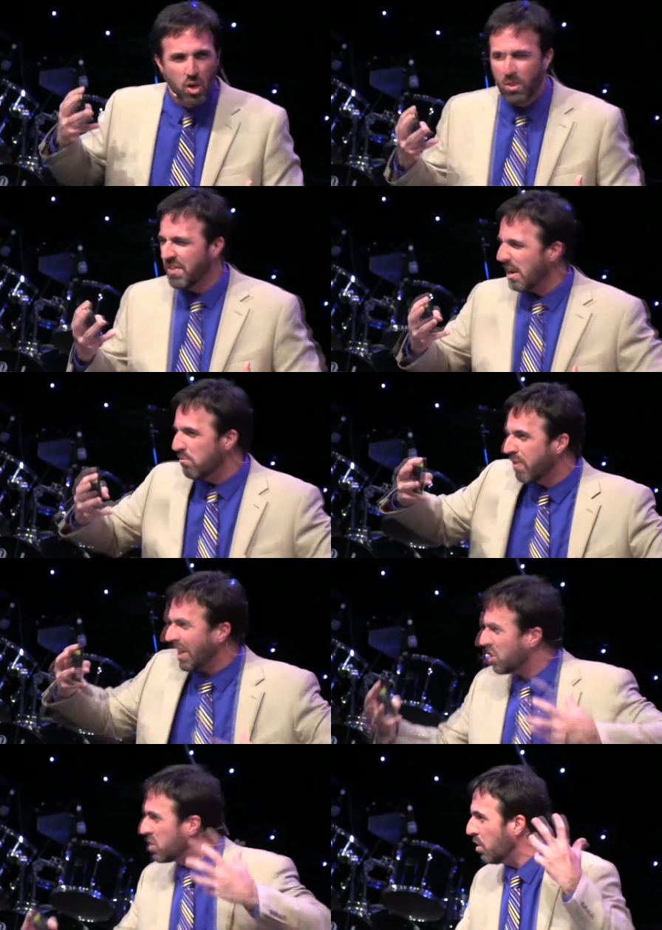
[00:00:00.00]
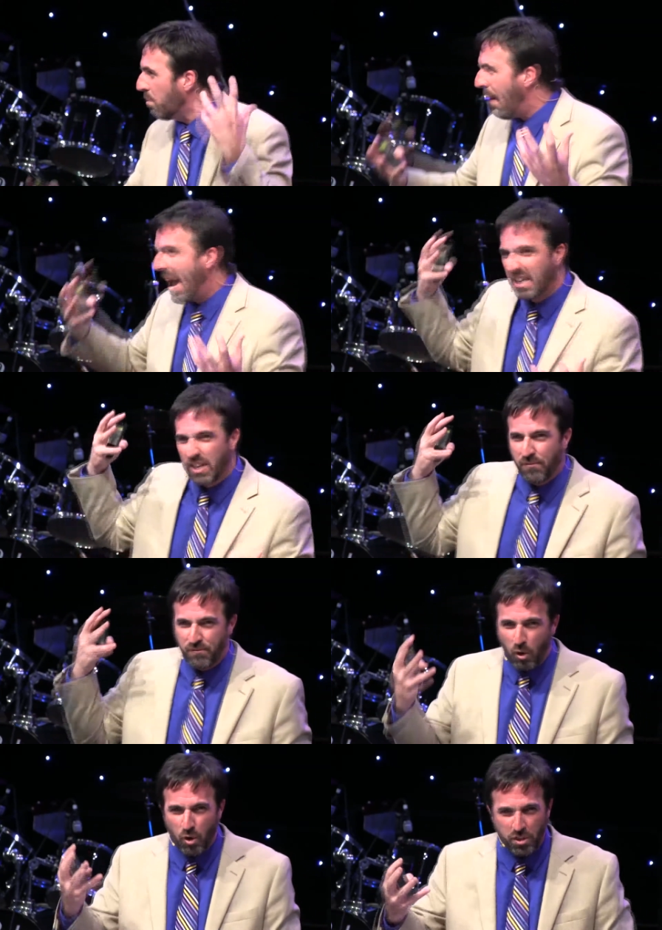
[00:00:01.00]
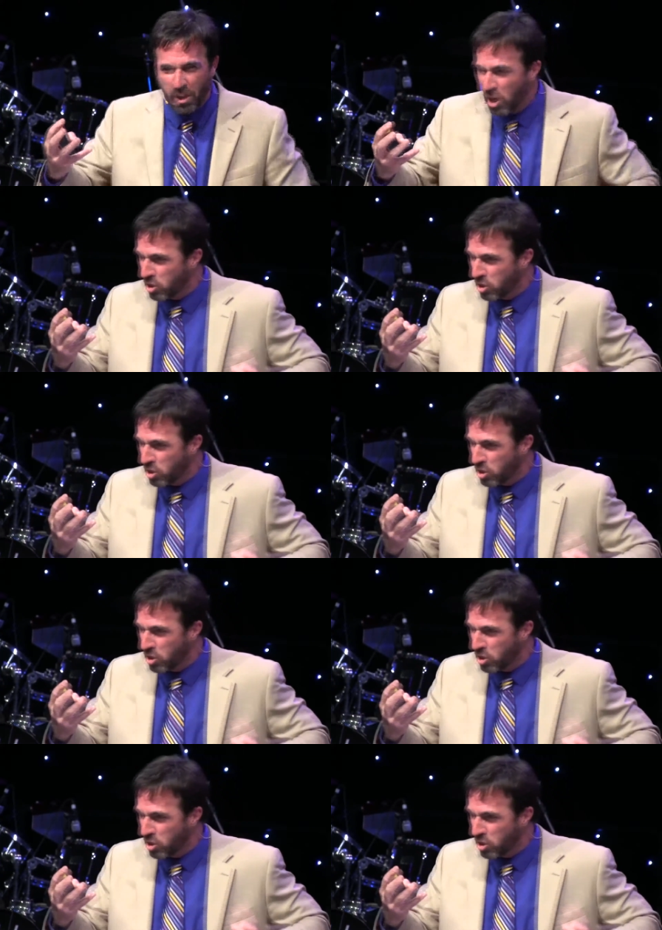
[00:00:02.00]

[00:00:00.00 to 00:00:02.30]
where they wrestle back and forth,